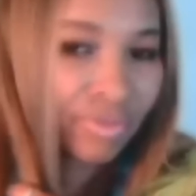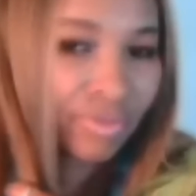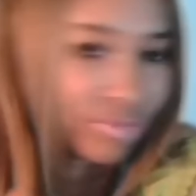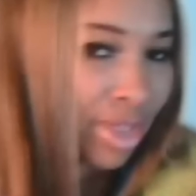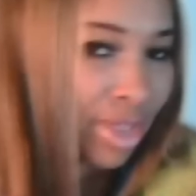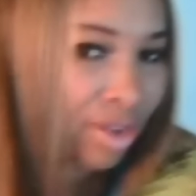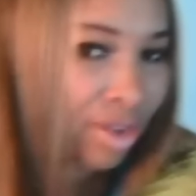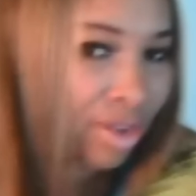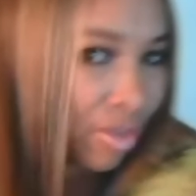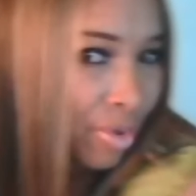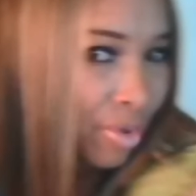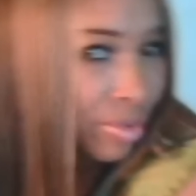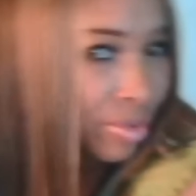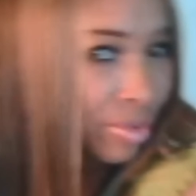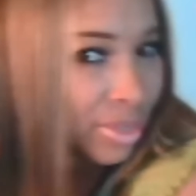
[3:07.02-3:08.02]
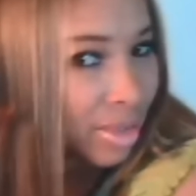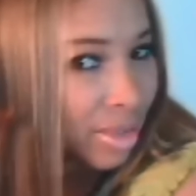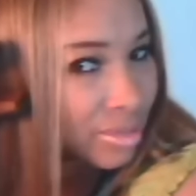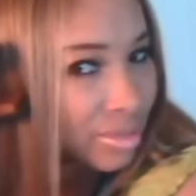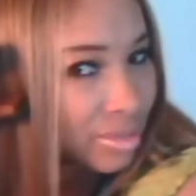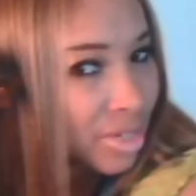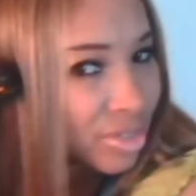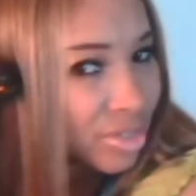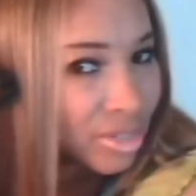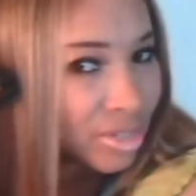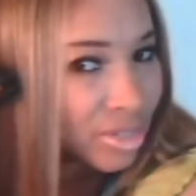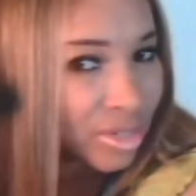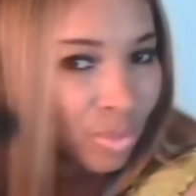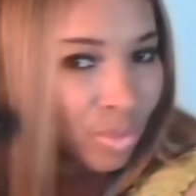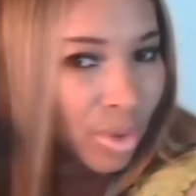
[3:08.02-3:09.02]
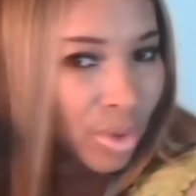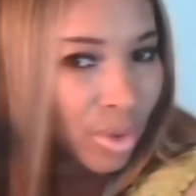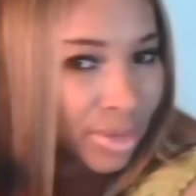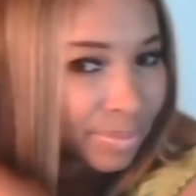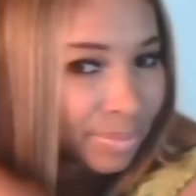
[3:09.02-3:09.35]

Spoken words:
taken all the curls out because I just didn't want it.